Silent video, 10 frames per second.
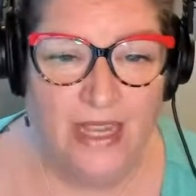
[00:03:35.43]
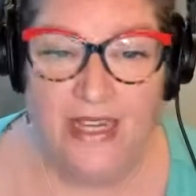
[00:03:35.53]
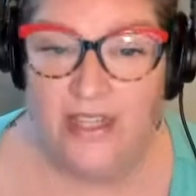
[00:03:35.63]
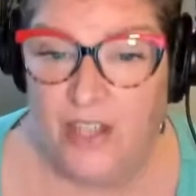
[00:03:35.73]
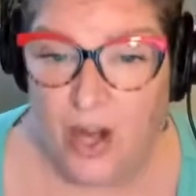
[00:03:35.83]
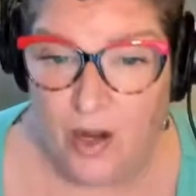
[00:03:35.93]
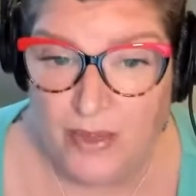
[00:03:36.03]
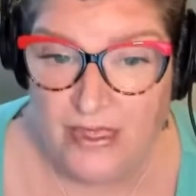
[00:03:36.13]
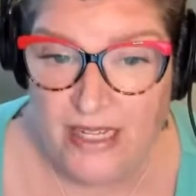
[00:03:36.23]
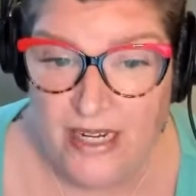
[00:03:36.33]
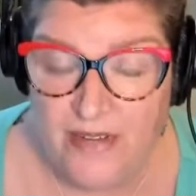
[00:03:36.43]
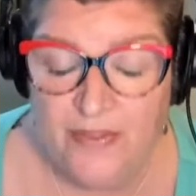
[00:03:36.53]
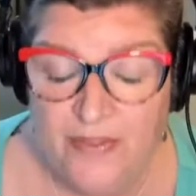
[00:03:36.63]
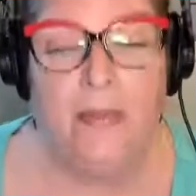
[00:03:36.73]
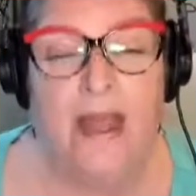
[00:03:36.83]
It is our belief
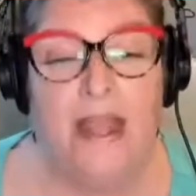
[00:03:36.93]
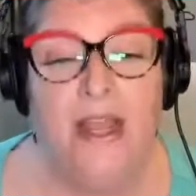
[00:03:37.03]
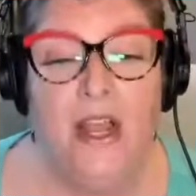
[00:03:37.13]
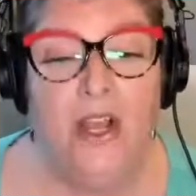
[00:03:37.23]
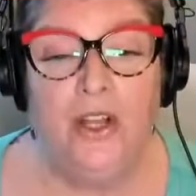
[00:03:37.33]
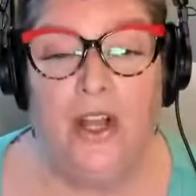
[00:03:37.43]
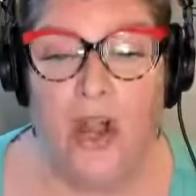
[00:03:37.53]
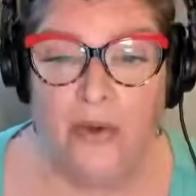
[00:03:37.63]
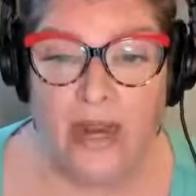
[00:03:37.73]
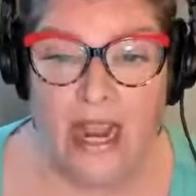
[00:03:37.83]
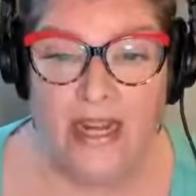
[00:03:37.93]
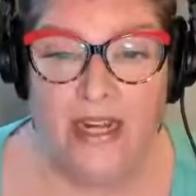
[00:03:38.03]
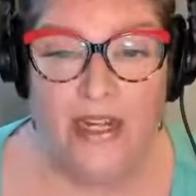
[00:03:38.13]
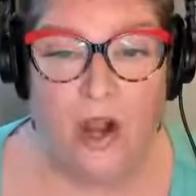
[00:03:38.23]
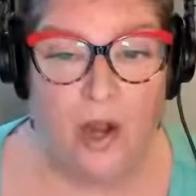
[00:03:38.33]
that by
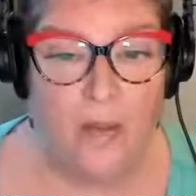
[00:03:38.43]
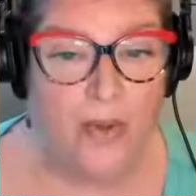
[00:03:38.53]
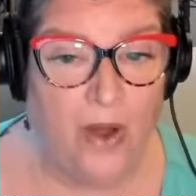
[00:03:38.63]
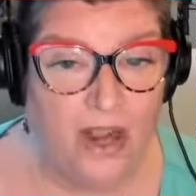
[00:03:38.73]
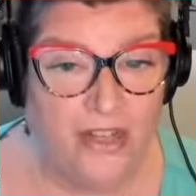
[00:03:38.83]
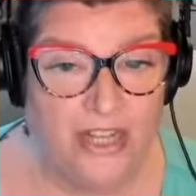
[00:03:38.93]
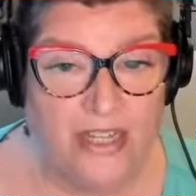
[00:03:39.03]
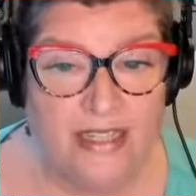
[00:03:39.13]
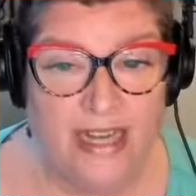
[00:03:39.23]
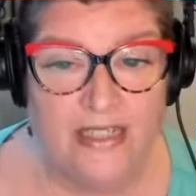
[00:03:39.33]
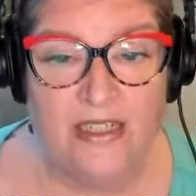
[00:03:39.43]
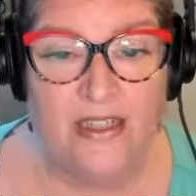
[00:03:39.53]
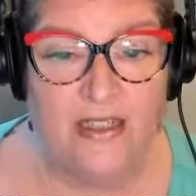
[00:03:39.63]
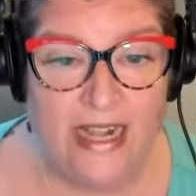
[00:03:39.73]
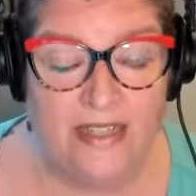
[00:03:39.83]
co-creating our project as a
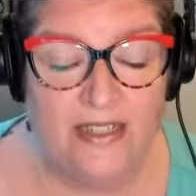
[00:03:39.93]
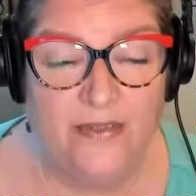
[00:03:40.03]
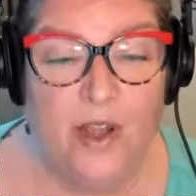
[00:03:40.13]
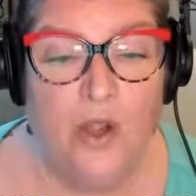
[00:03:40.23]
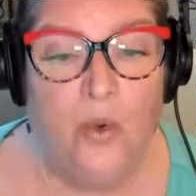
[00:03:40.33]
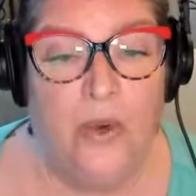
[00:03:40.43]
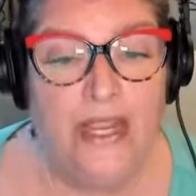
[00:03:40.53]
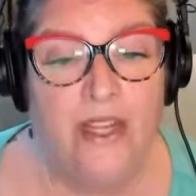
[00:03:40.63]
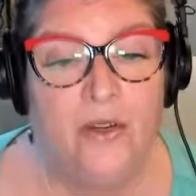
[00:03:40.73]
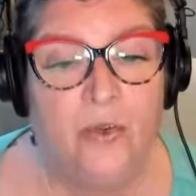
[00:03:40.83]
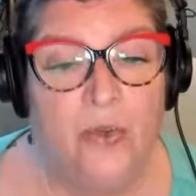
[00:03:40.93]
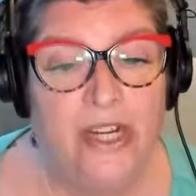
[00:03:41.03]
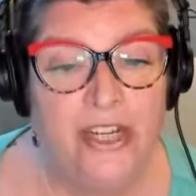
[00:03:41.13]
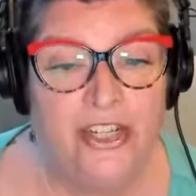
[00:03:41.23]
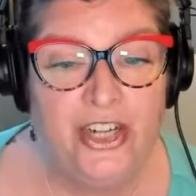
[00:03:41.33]
collective, we can
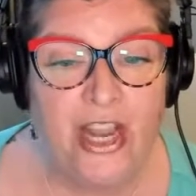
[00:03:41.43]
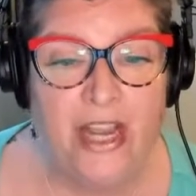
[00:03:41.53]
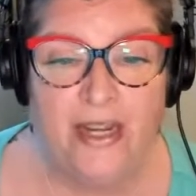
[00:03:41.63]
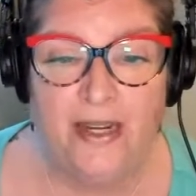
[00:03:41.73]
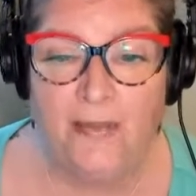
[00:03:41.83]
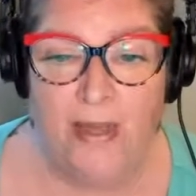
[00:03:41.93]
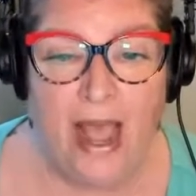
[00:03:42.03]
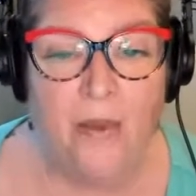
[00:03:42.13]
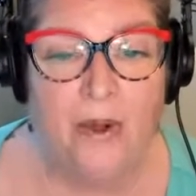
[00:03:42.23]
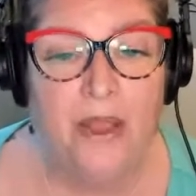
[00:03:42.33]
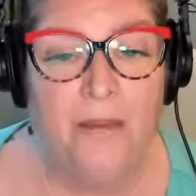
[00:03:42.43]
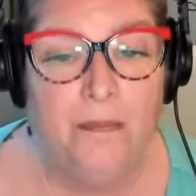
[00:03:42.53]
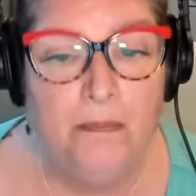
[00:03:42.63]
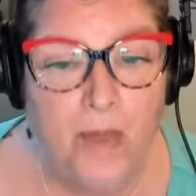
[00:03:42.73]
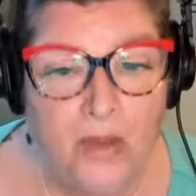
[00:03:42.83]
reach and empower the
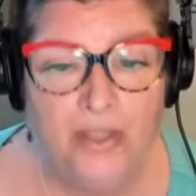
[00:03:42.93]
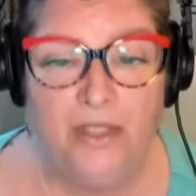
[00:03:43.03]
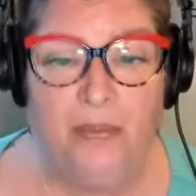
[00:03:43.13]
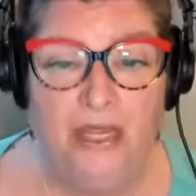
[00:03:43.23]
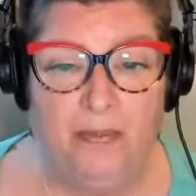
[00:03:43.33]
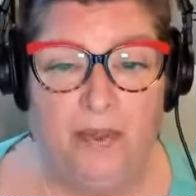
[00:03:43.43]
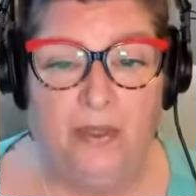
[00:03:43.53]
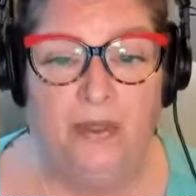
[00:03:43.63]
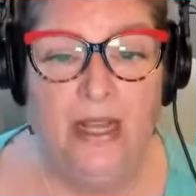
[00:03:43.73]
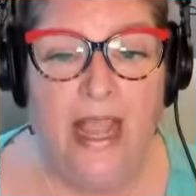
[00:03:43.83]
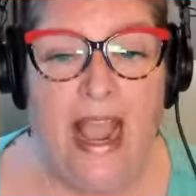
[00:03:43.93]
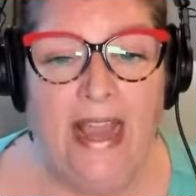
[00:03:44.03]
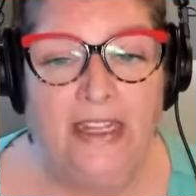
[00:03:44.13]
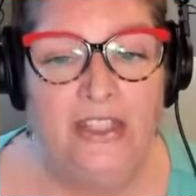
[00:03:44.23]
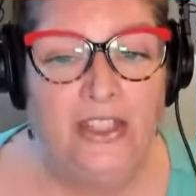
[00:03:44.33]
most people,
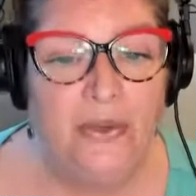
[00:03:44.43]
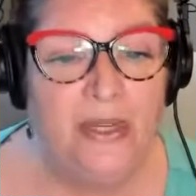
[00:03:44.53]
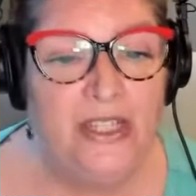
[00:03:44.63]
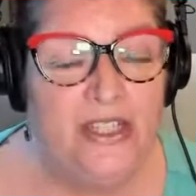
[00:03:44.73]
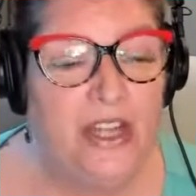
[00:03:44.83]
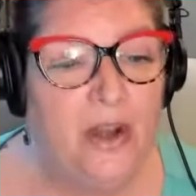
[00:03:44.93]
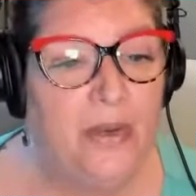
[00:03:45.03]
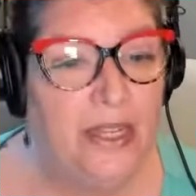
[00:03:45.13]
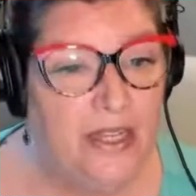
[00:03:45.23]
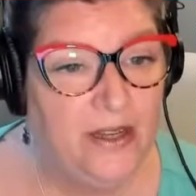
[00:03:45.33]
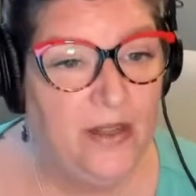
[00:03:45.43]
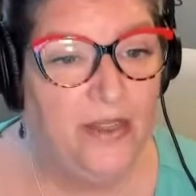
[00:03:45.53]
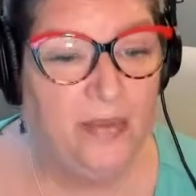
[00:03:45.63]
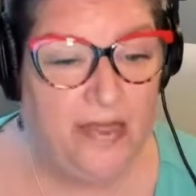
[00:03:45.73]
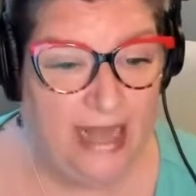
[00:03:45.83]
and in doing so, heal
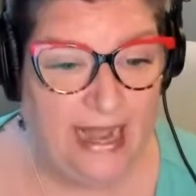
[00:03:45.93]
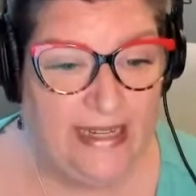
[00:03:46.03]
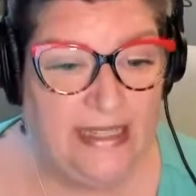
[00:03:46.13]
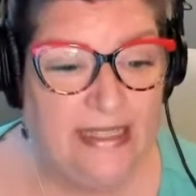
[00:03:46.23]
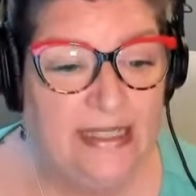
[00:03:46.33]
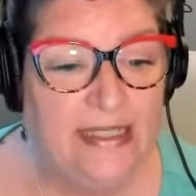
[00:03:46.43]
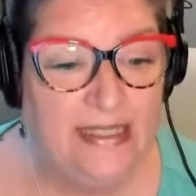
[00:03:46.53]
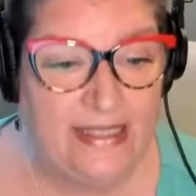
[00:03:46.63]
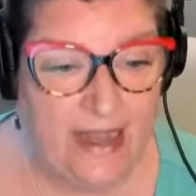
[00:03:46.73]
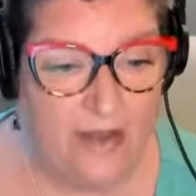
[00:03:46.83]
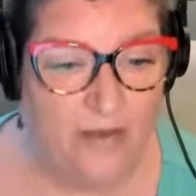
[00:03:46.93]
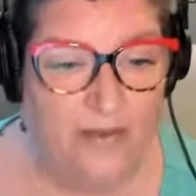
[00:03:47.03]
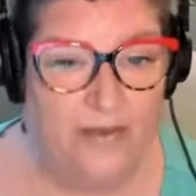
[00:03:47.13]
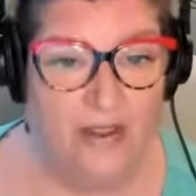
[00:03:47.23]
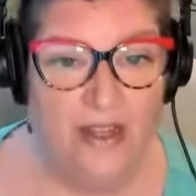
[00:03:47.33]
the planet
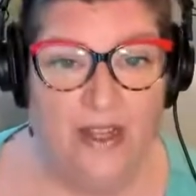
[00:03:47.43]
itself.